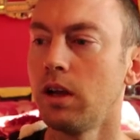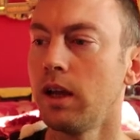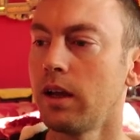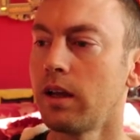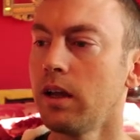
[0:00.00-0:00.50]

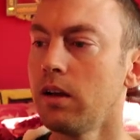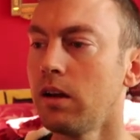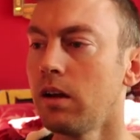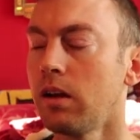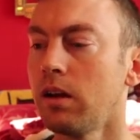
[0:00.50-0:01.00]
Again,
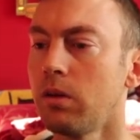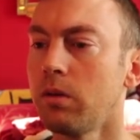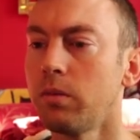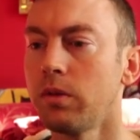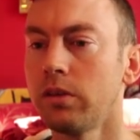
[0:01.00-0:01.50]

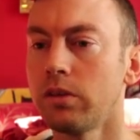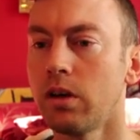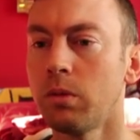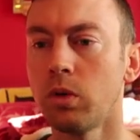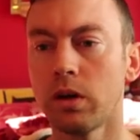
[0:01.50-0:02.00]
this
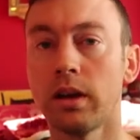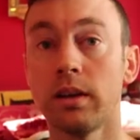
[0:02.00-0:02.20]
time we're going